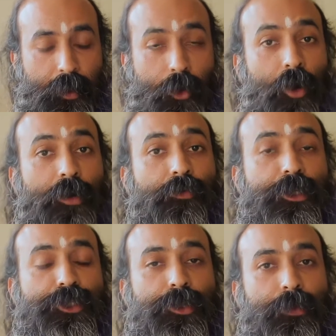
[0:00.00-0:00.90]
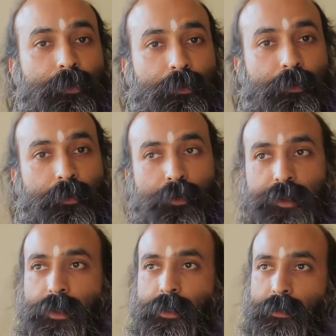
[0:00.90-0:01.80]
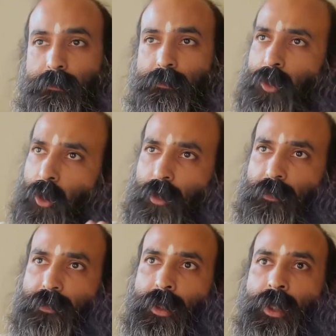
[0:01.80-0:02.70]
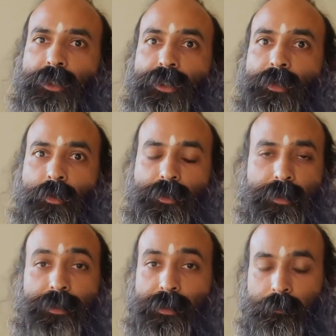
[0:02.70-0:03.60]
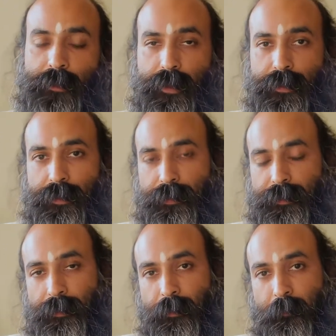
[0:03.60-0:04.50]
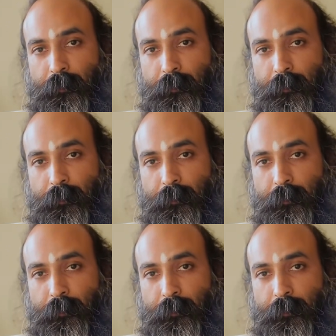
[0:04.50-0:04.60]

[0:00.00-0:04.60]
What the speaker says: Lord Vishnu, who is the Lord of creation also in some senses,